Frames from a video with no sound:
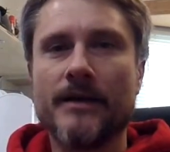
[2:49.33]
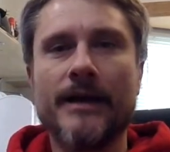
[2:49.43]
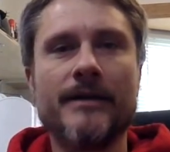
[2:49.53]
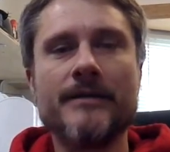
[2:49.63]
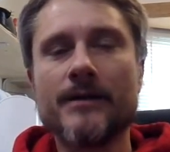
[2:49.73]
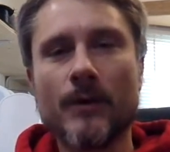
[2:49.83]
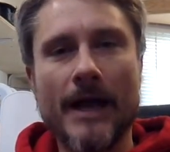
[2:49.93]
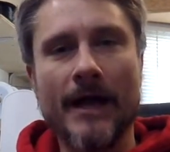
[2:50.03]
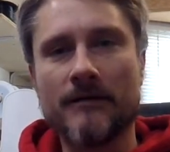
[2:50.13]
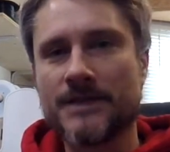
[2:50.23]
And then we'll
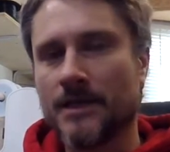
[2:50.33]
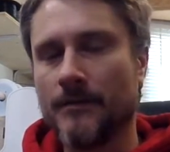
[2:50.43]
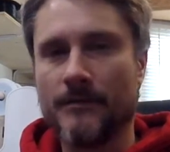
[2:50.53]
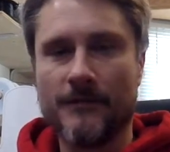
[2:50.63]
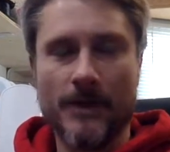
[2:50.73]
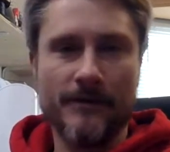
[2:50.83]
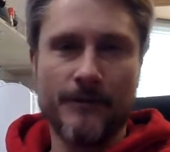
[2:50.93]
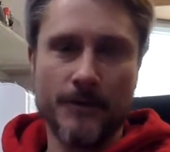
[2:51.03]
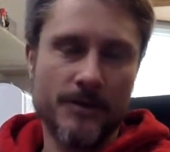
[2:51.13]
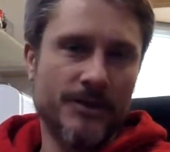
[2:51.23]
have some flight
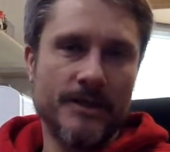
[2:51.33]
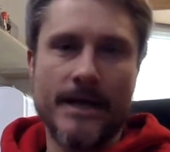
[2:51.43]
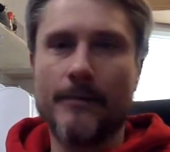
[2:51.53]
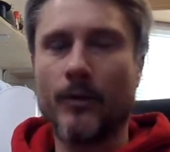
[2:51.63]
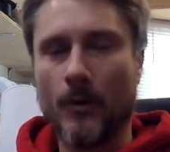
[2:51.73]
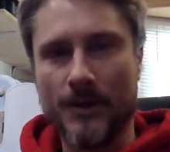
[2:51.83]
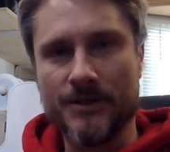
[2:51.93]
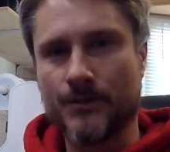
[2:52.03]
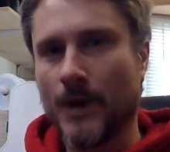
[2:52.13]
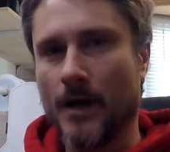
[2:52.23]
footage at that point
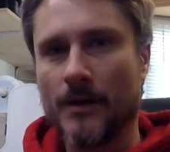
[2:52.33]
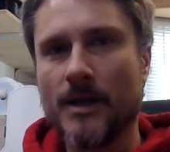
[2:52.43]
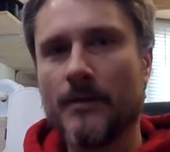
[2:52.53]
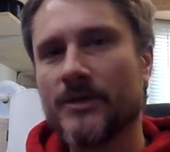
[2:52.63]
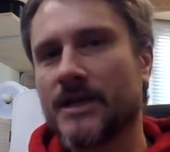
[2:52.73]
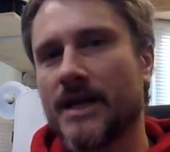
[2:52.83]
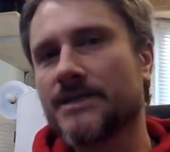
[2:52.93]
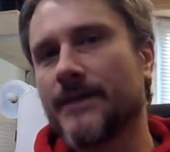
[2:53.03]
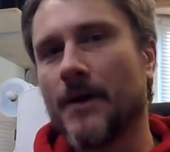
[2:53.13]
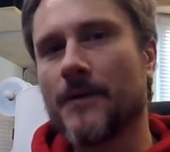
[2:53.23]
as well. But today
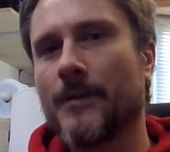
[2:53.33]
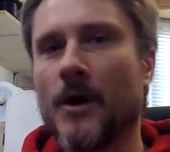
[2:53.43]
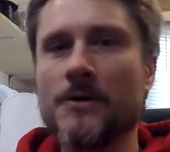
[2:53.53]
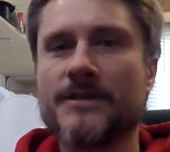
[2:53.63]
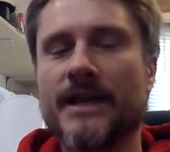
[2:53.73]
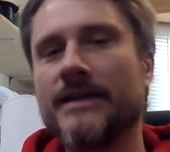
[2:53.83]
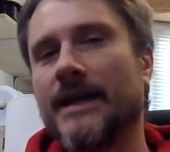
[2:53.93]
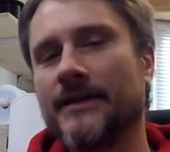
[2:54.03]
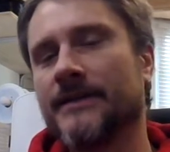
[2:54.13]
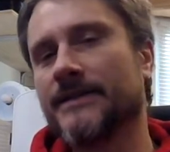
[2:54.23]
is about the parts and
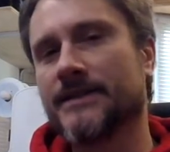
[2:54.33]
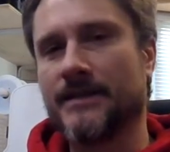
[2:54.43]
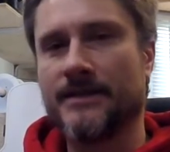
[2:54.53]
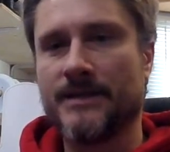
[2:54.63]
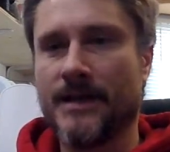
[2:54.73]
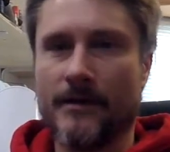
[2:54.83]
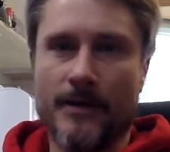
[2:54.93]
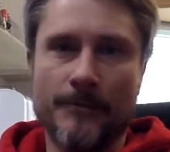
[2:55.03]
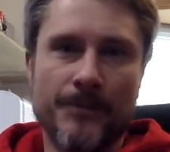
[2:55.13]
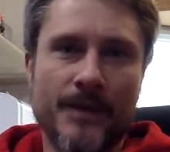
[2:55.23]
getting this thing
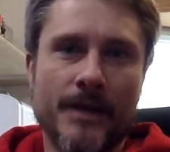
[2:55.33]
together.